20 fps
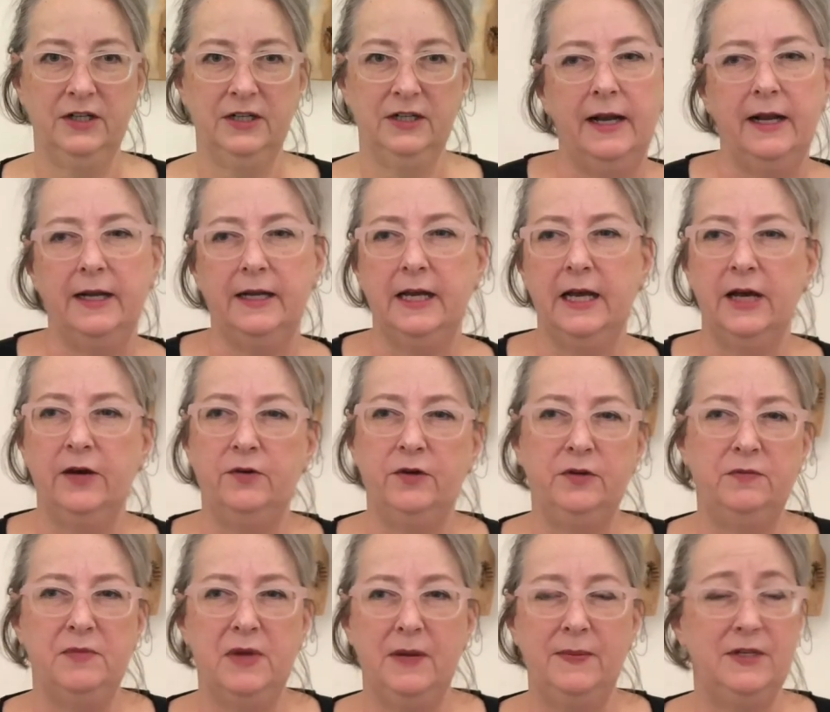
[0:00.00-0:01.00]
and I
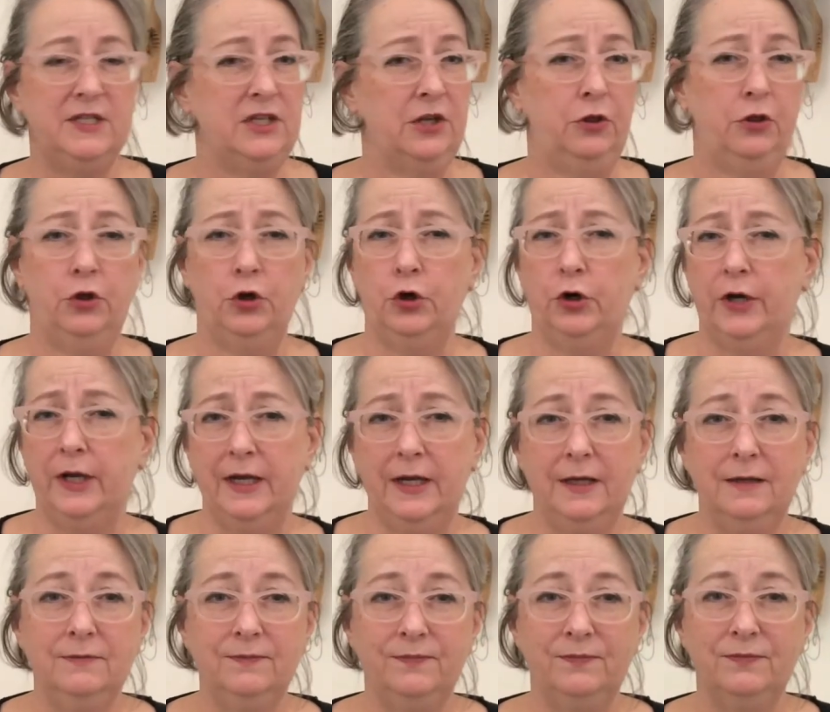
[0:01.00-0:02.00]
counted maybe to
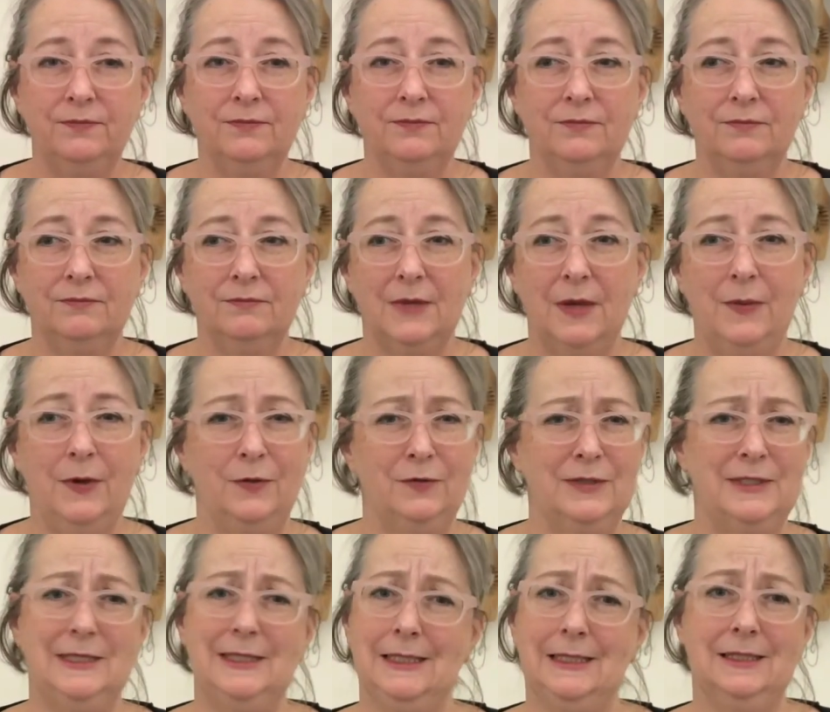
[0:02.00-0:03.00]
30, maybe it
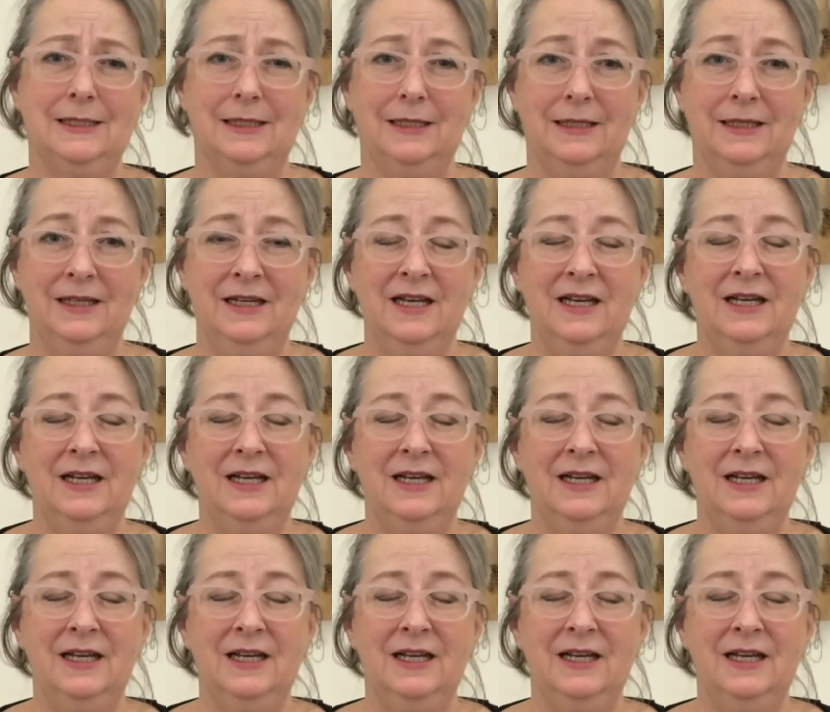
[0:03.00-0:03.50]
was 60.